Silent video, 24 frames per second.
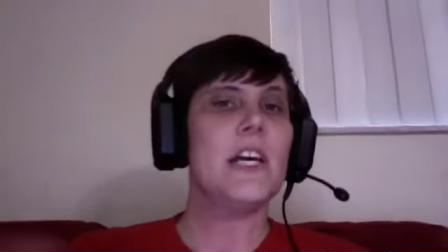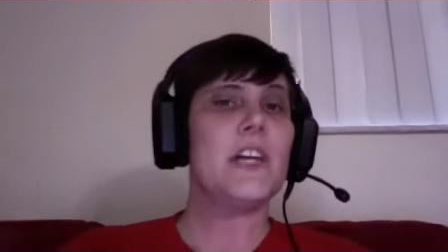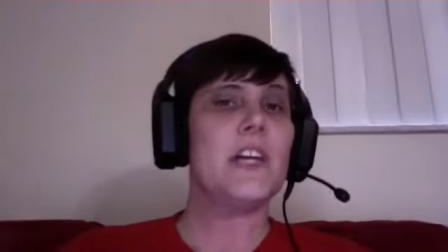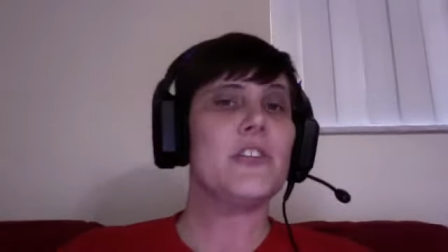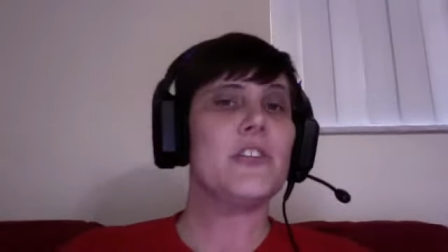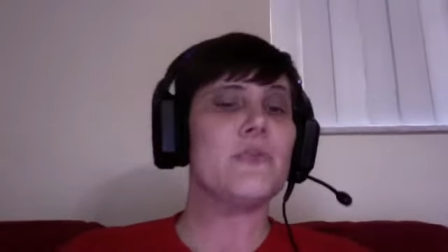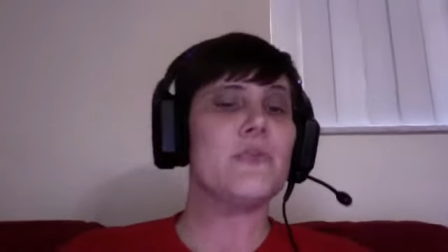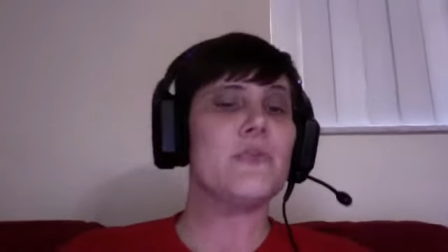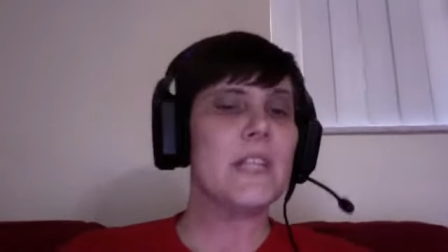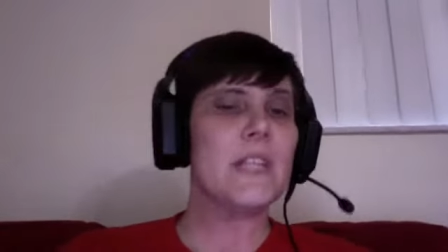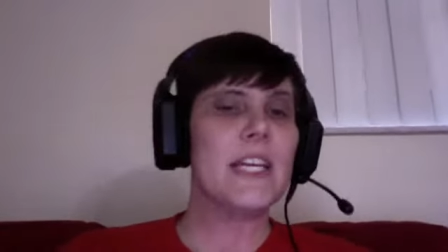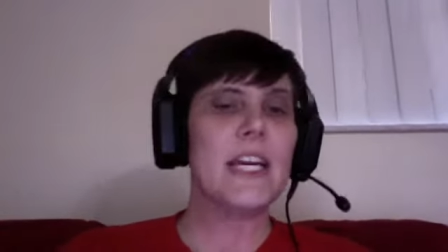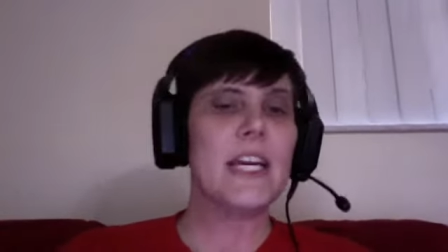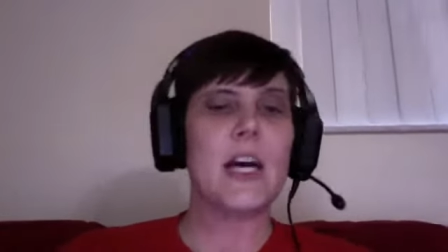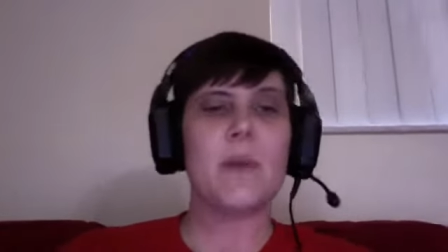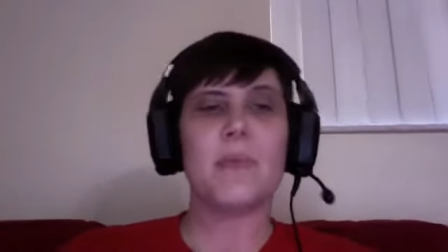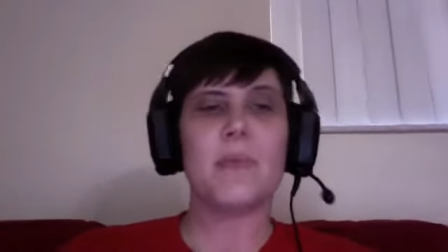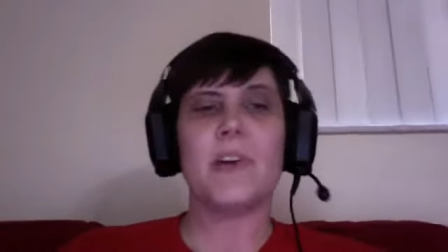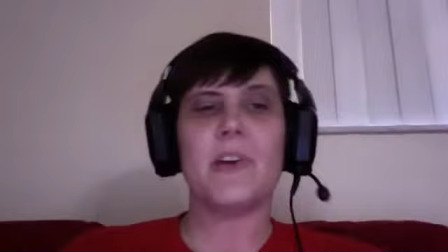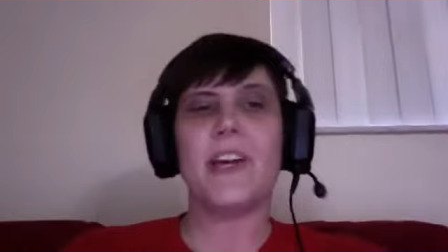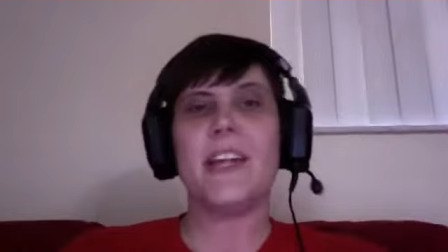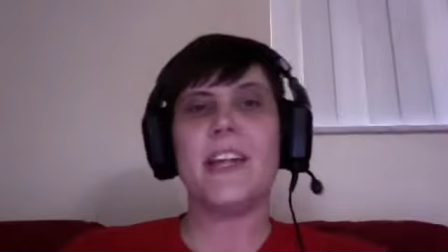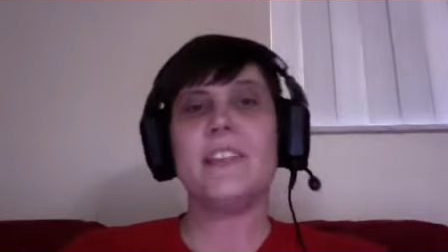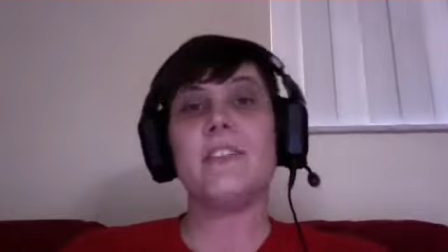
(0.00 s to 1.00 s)
It's really
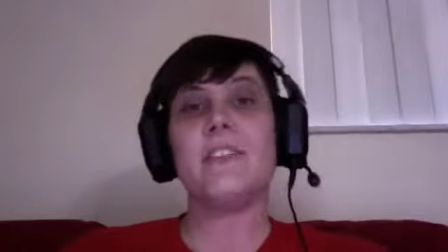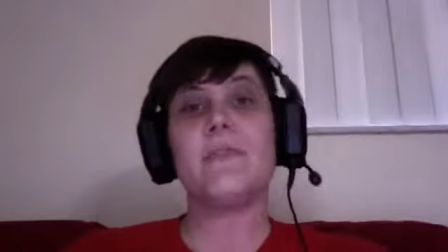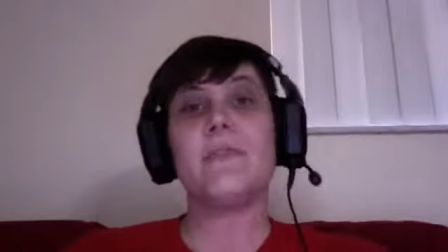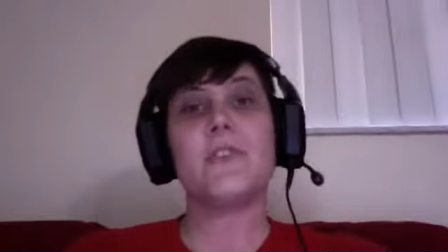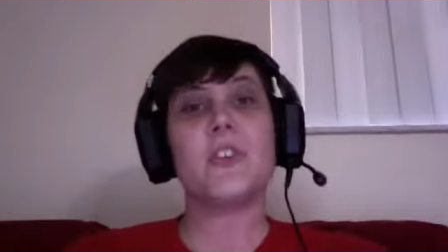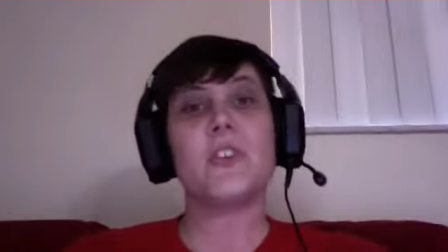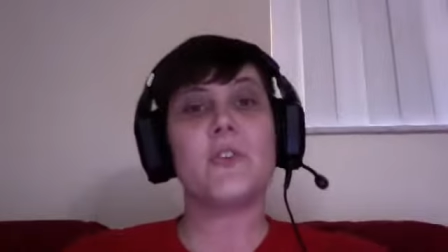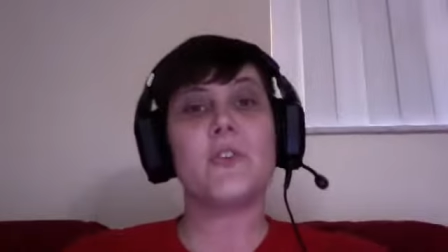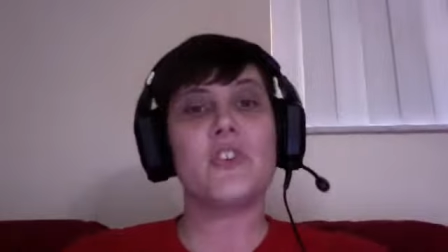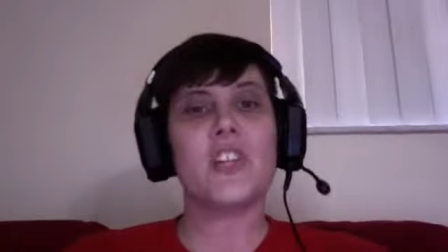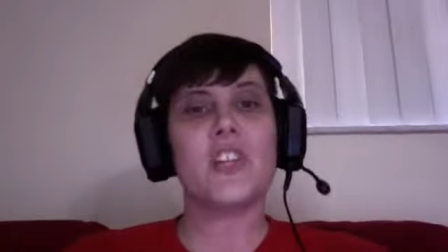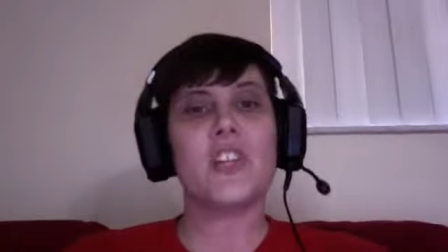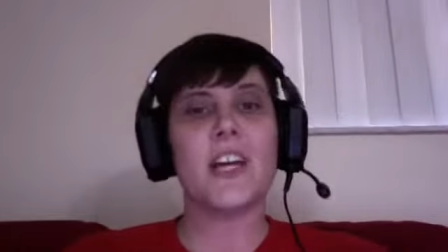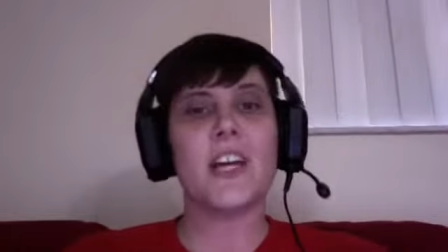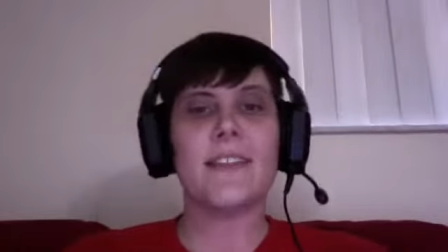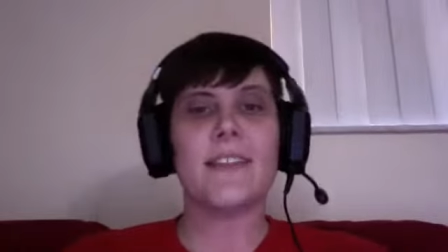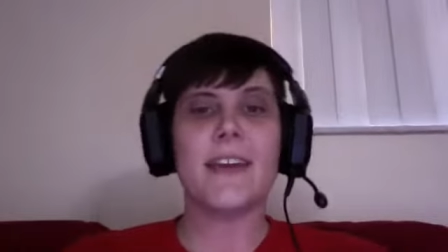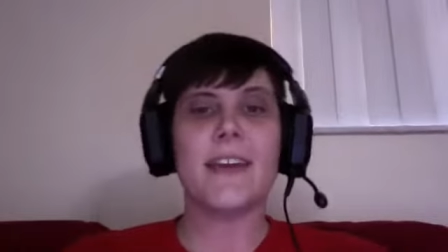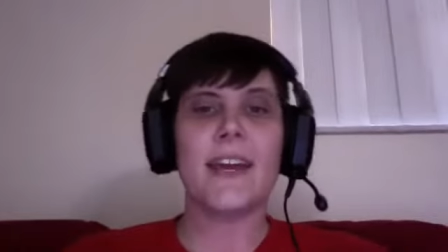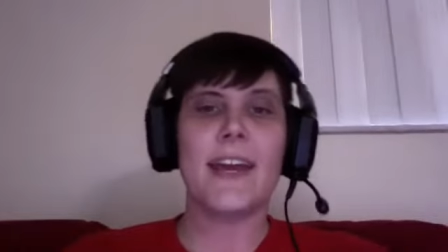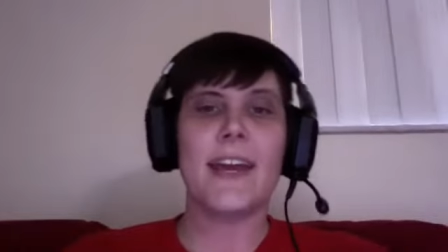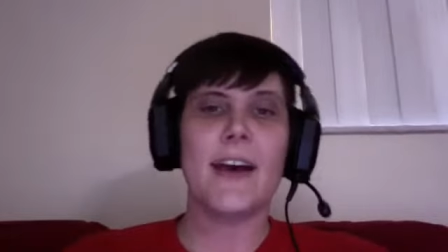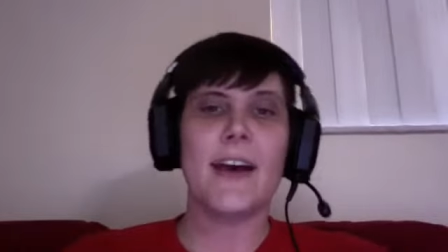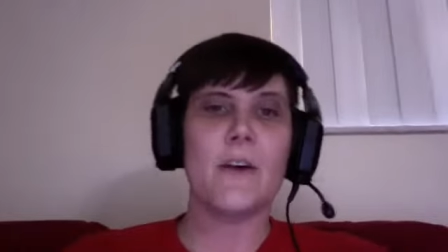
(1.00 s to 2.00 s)
comprehensive, so check
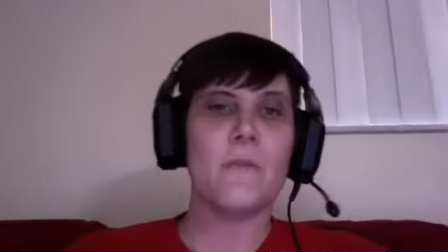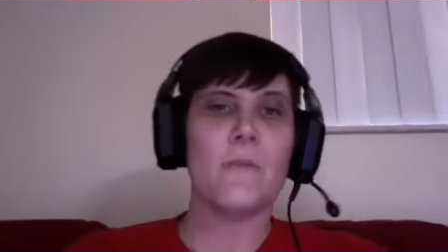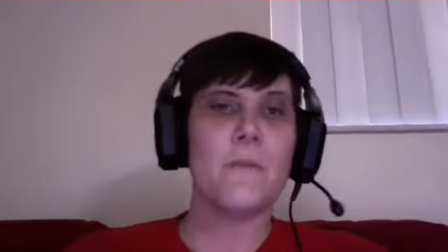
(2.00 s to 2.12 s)
that out.